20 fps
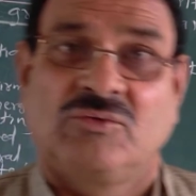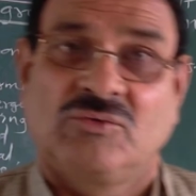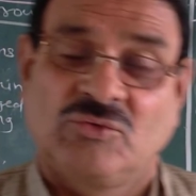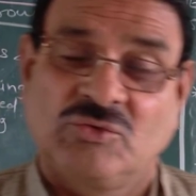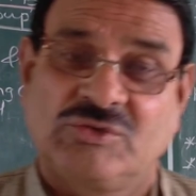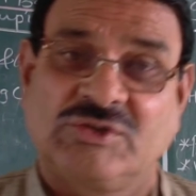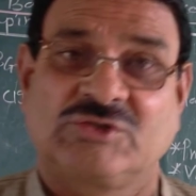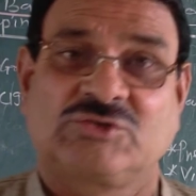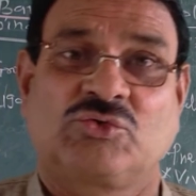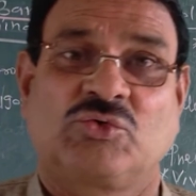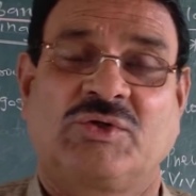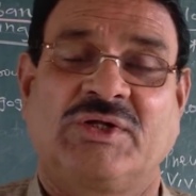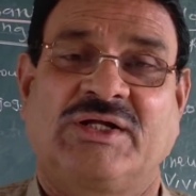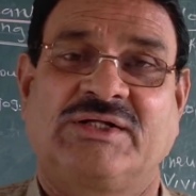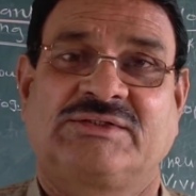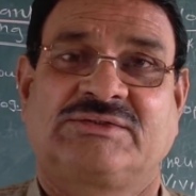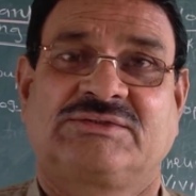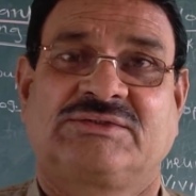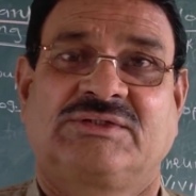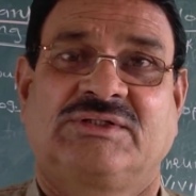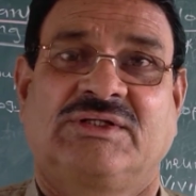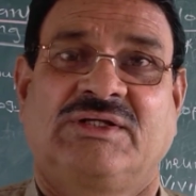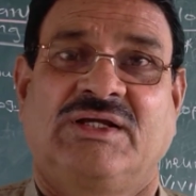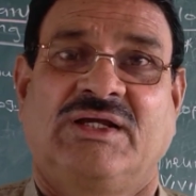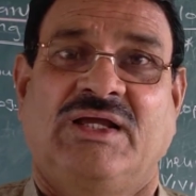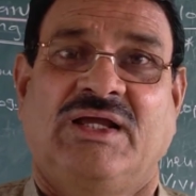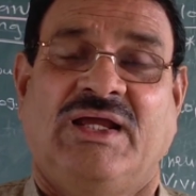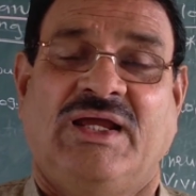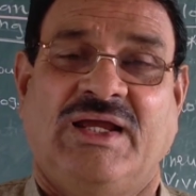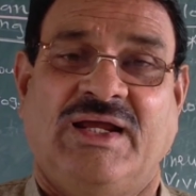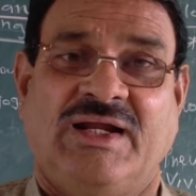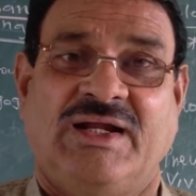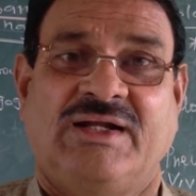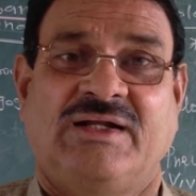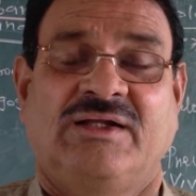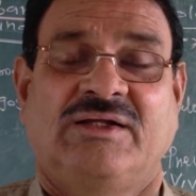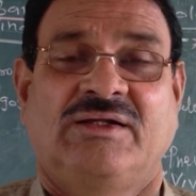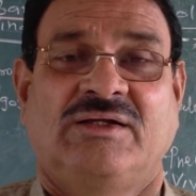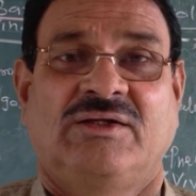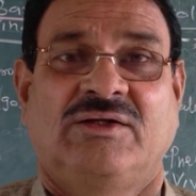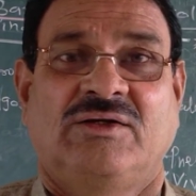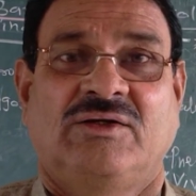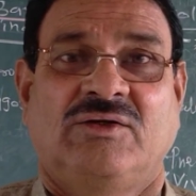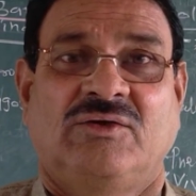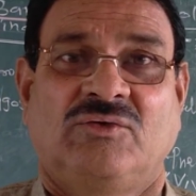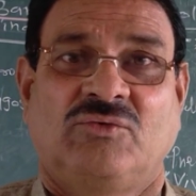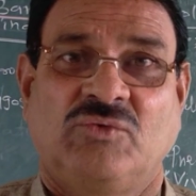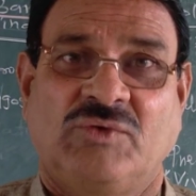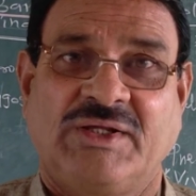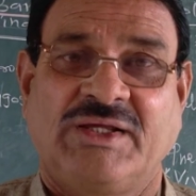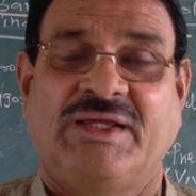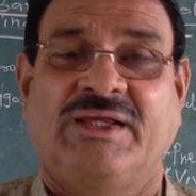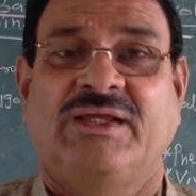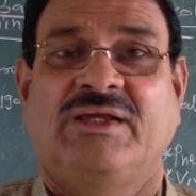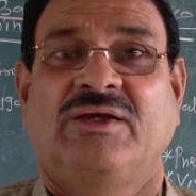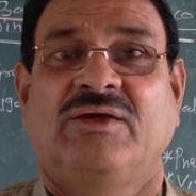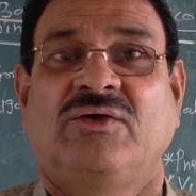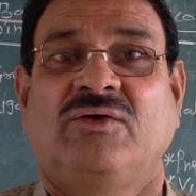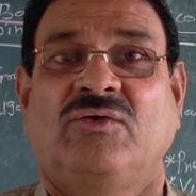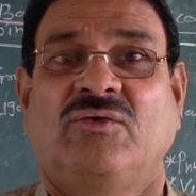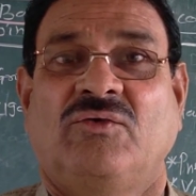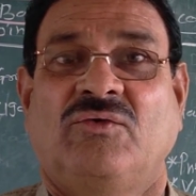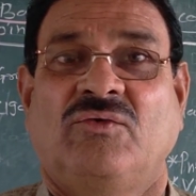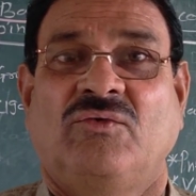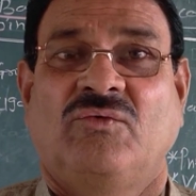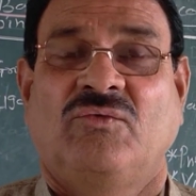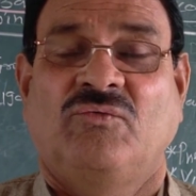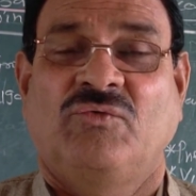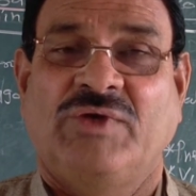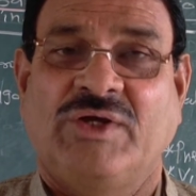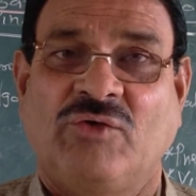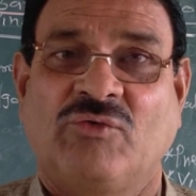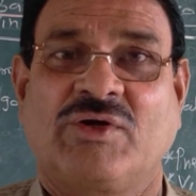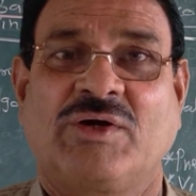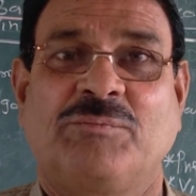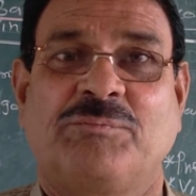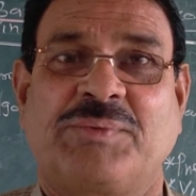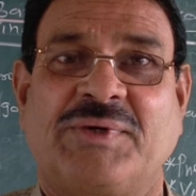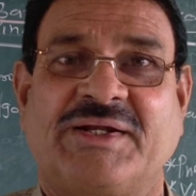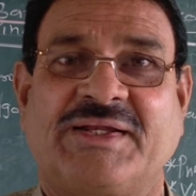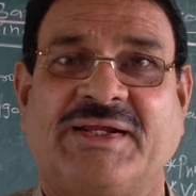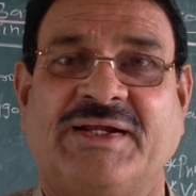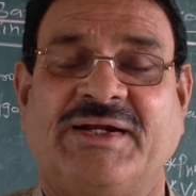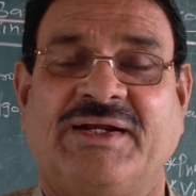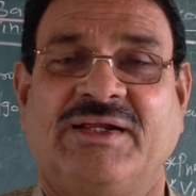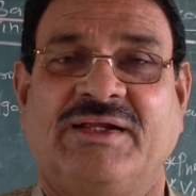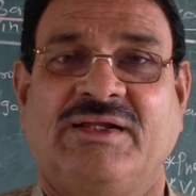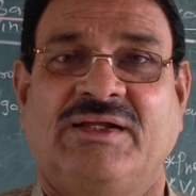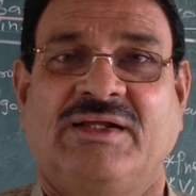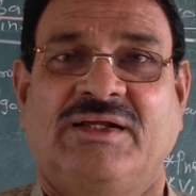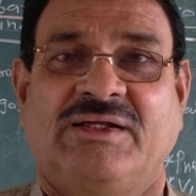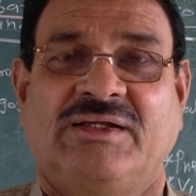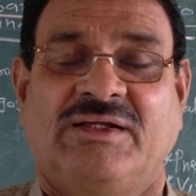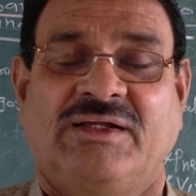the students, and today we have completed